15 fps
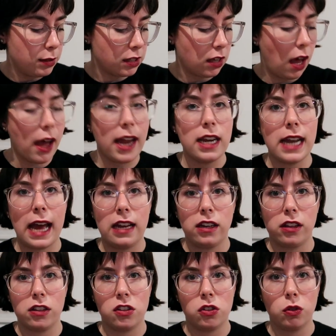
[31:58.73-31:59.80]
skirt in And
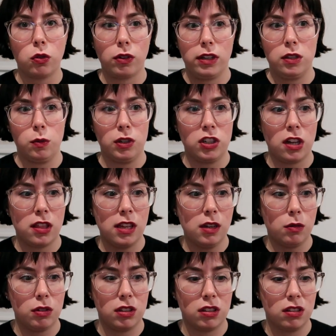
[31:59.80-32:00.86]
Other Stories, which I
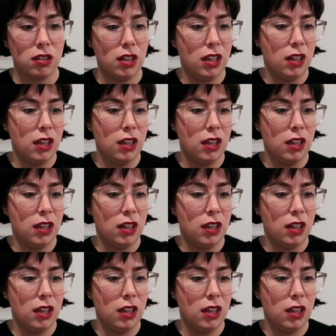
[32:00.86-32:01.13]
think was